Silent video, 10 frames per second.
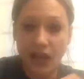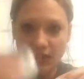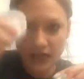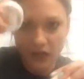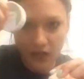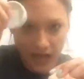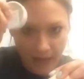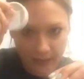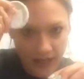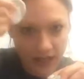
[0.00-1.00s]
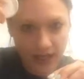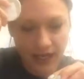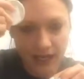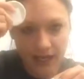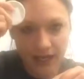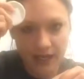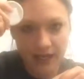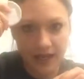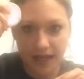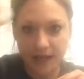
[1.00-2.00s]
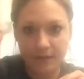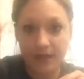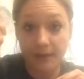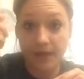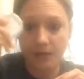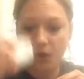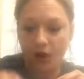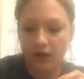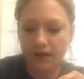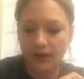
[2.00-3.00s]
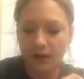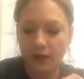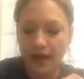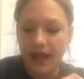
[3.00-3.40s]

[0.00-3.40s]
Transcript: These are coming in September also,